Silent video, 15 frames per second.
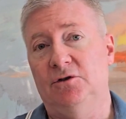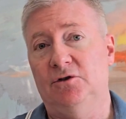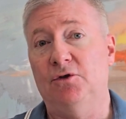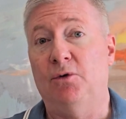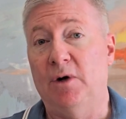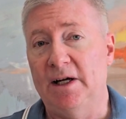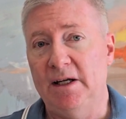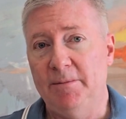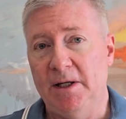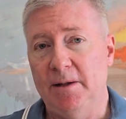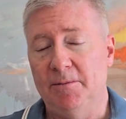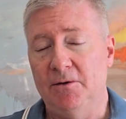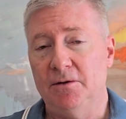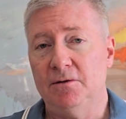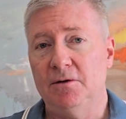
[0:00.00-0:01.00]
20
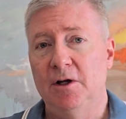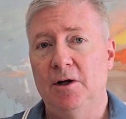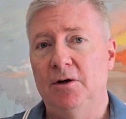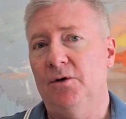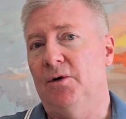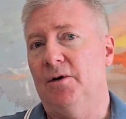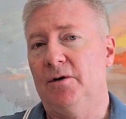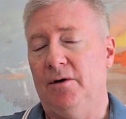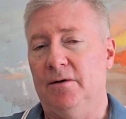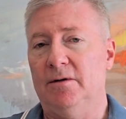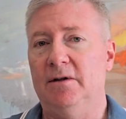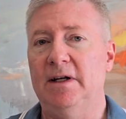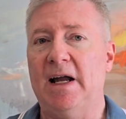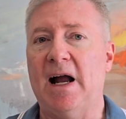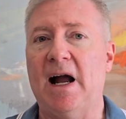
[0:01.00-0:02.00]
people who are
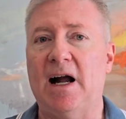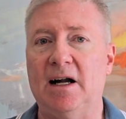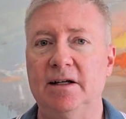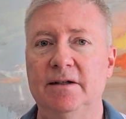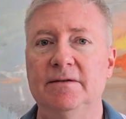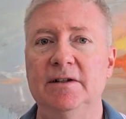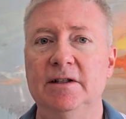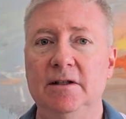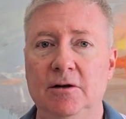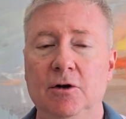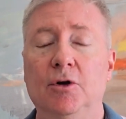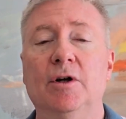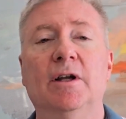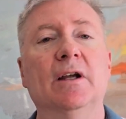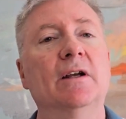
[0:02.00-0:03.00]
currently actively
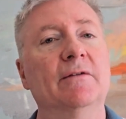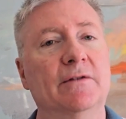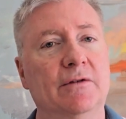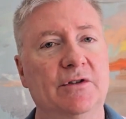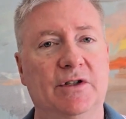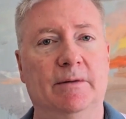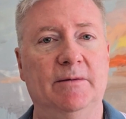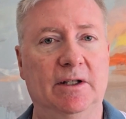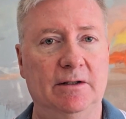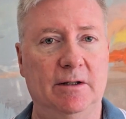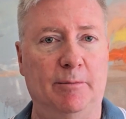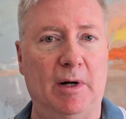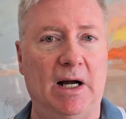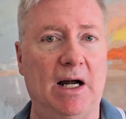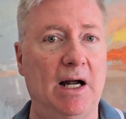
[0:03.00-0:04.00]
looking for something to
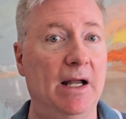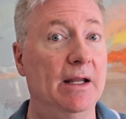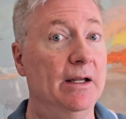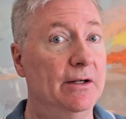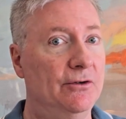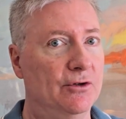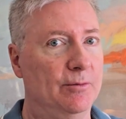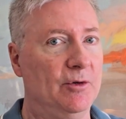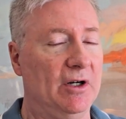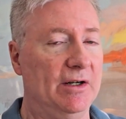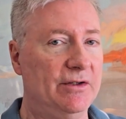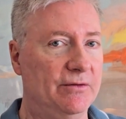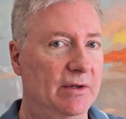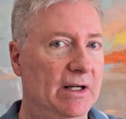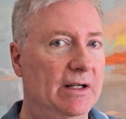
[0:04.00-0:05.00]
buy in your
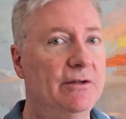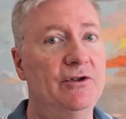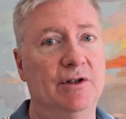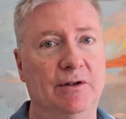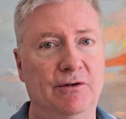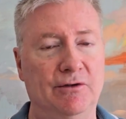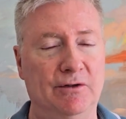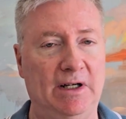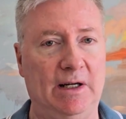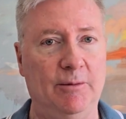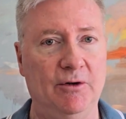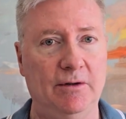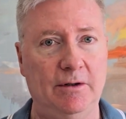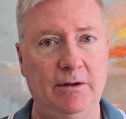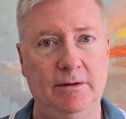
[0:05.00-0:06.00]
price range in your
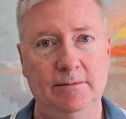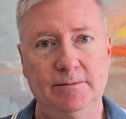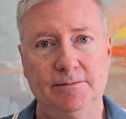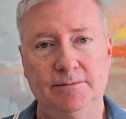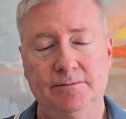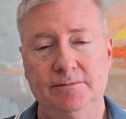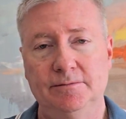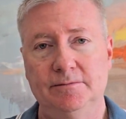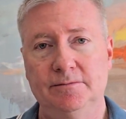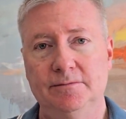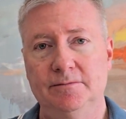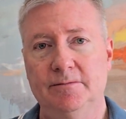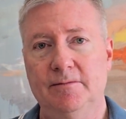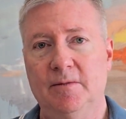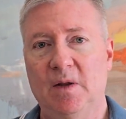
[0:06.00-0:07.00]
neighborhood.
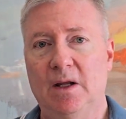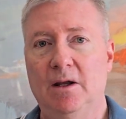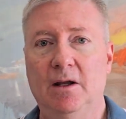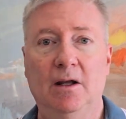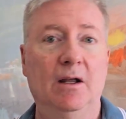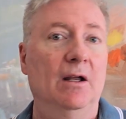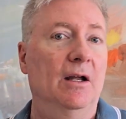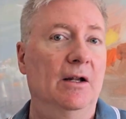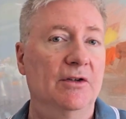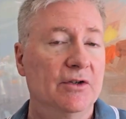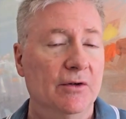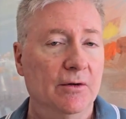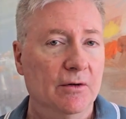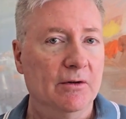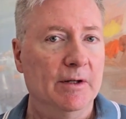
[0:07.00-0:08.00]
So
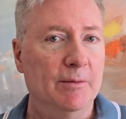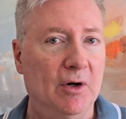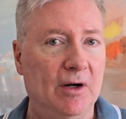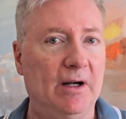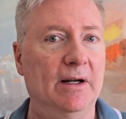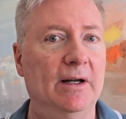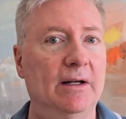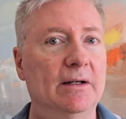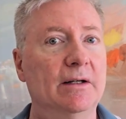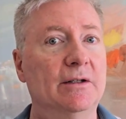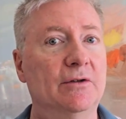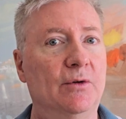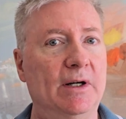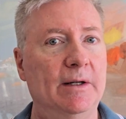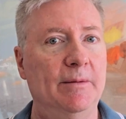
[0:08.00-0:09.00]
you're only marketing to
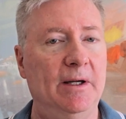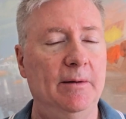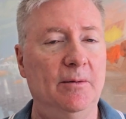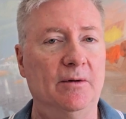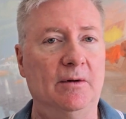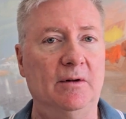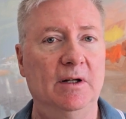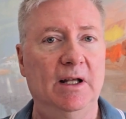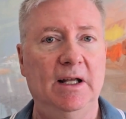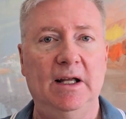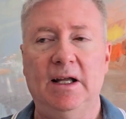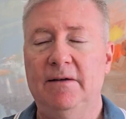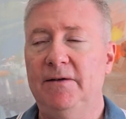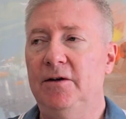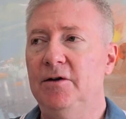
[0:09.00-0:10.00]
20 people.
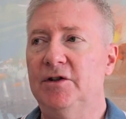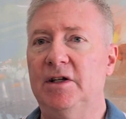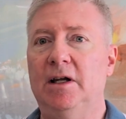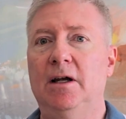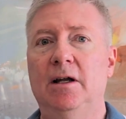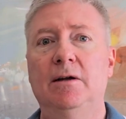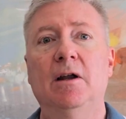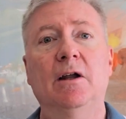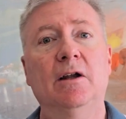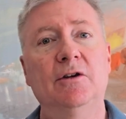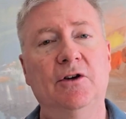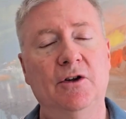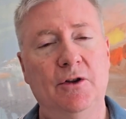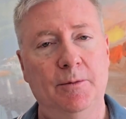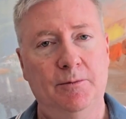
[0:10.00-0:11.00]
If you said
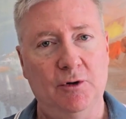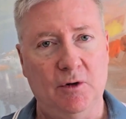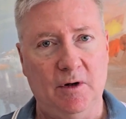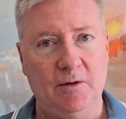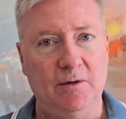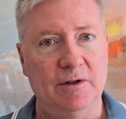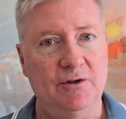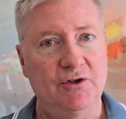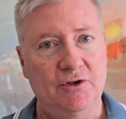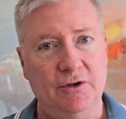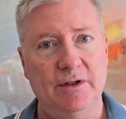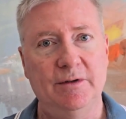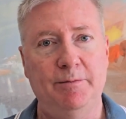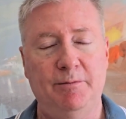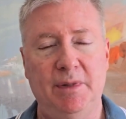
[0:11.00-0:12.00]
to the brokerage,
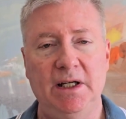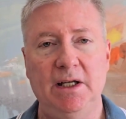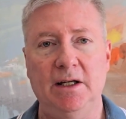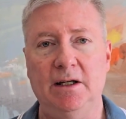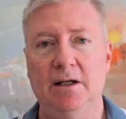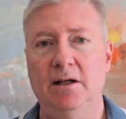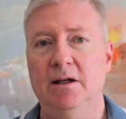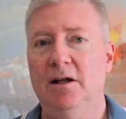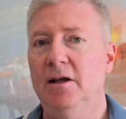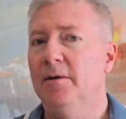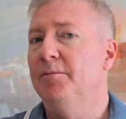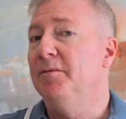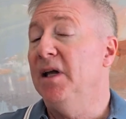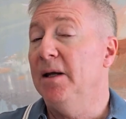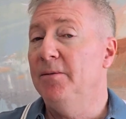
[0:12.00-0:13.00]
choice B,
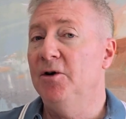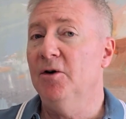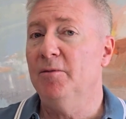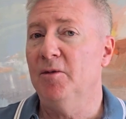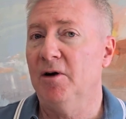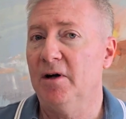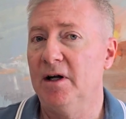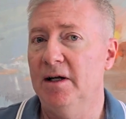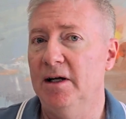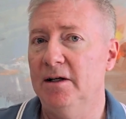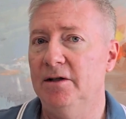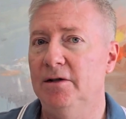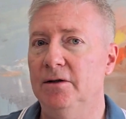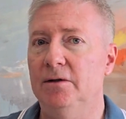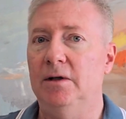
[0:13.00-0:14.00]
maybe you're marketing
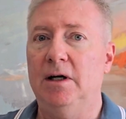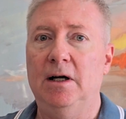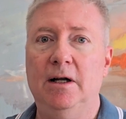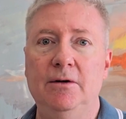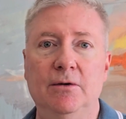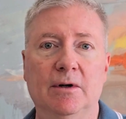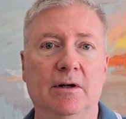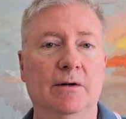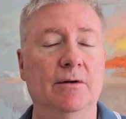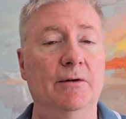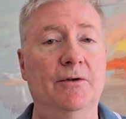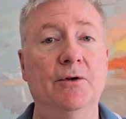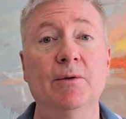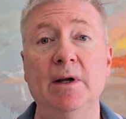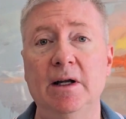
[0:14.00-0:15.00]
to 100
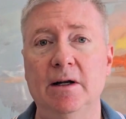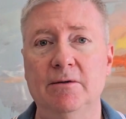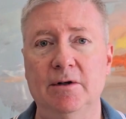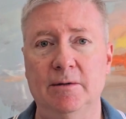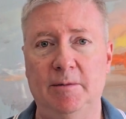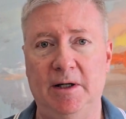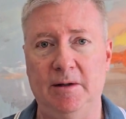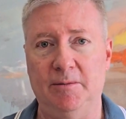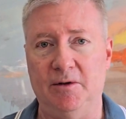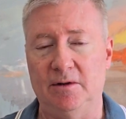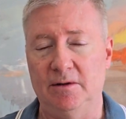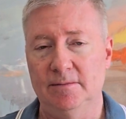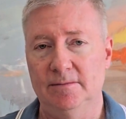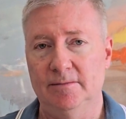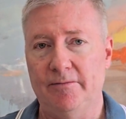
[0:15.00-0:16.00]
or 300
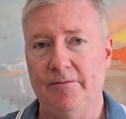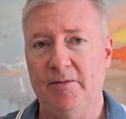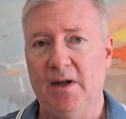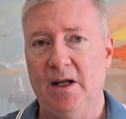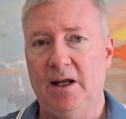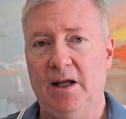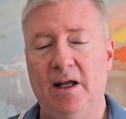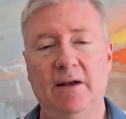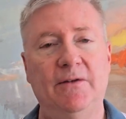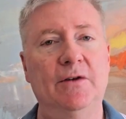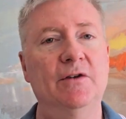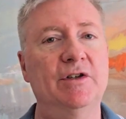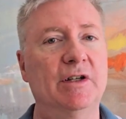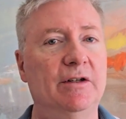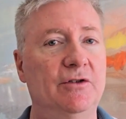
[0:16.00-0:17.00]
people. If
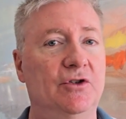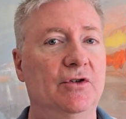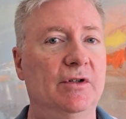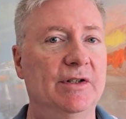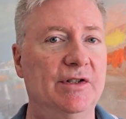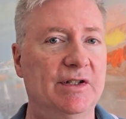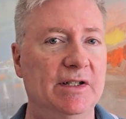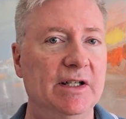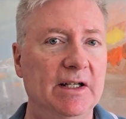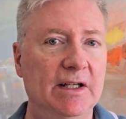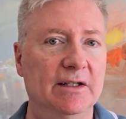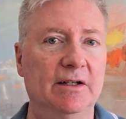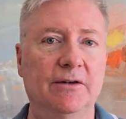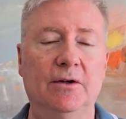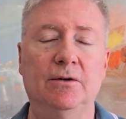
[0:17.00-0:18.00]
you said choice C
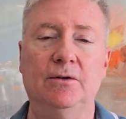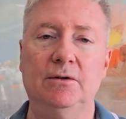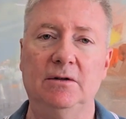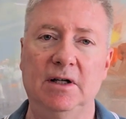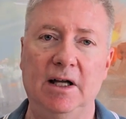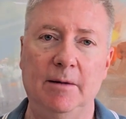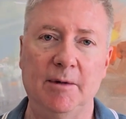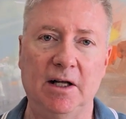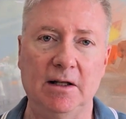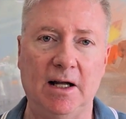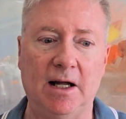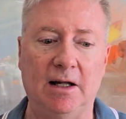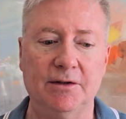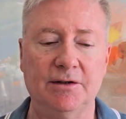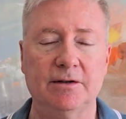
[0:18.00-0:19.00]
to the whole
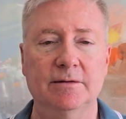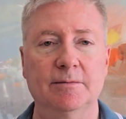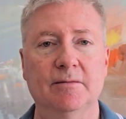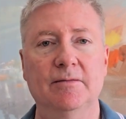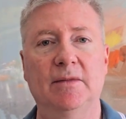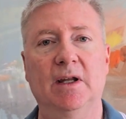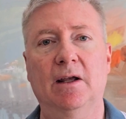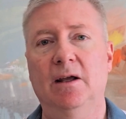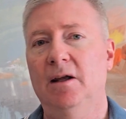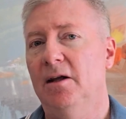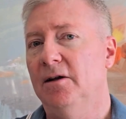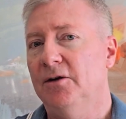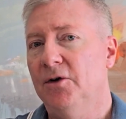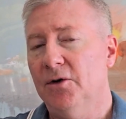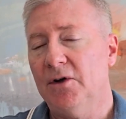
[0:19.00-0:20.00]
MLS,
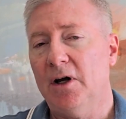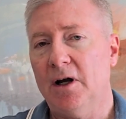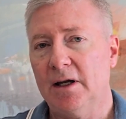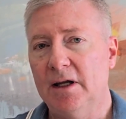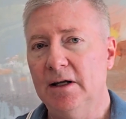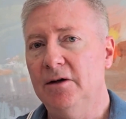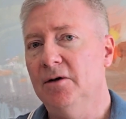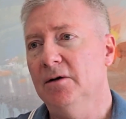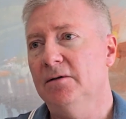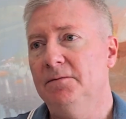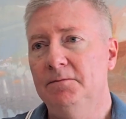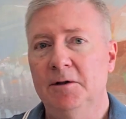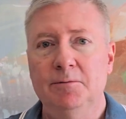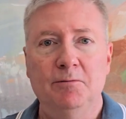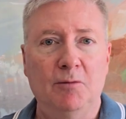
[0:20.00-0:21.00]

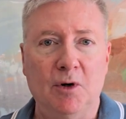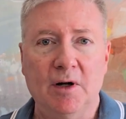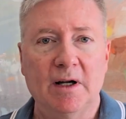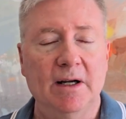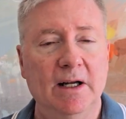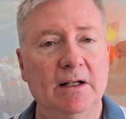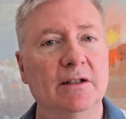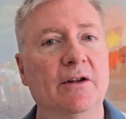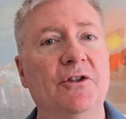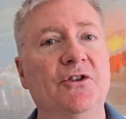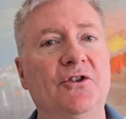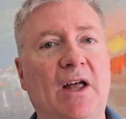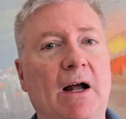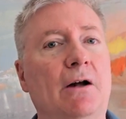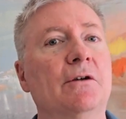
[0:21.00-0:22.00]
you're marketing to
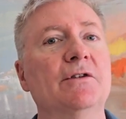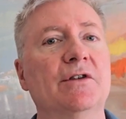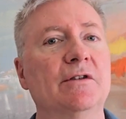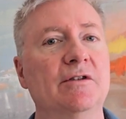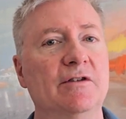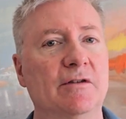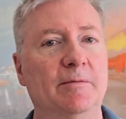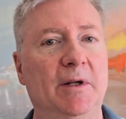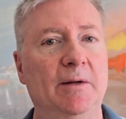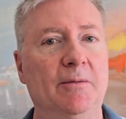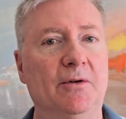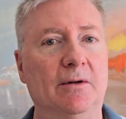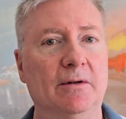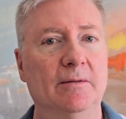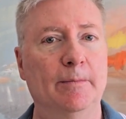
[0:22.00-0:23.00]
thousands of
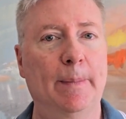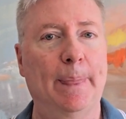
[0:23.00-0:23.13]
people.